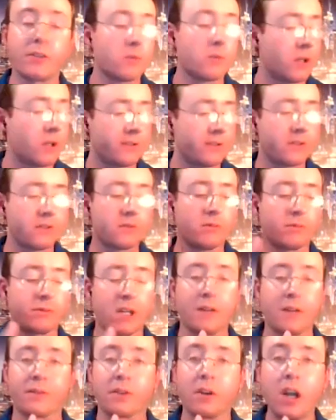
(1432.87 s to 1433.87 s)
To to
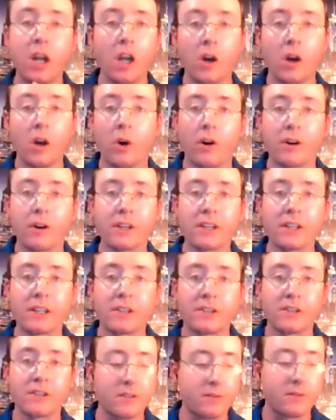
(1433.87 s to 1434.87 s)
cover audit
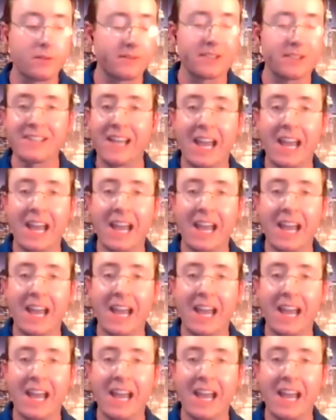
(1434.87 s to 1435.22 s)
issues,